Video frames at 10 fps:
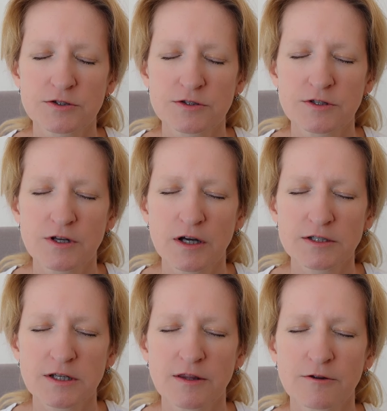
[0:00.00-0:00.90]

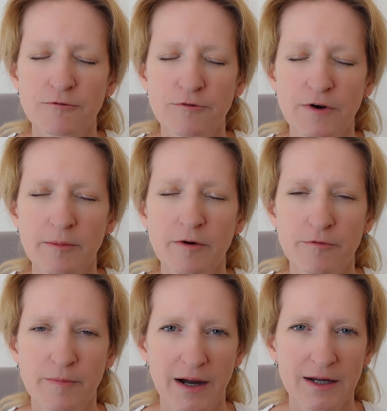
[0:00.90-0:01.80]
not in the frame
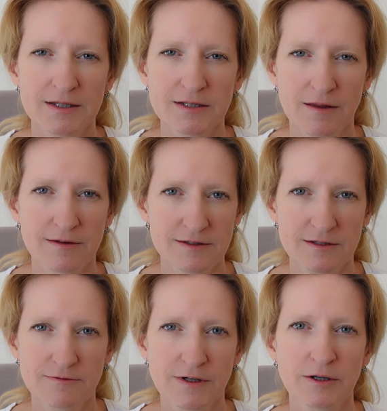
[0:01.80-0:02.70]
of mind, and this
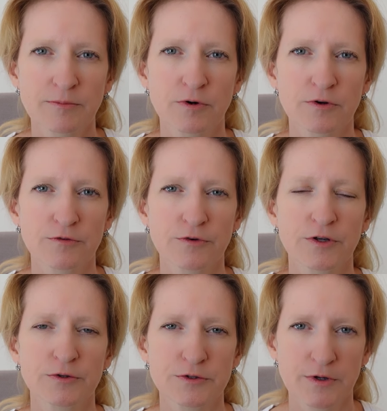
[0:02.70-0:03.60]
is very important for
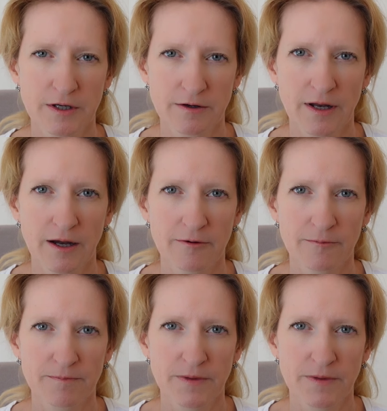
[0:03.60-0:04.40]
you to hear now.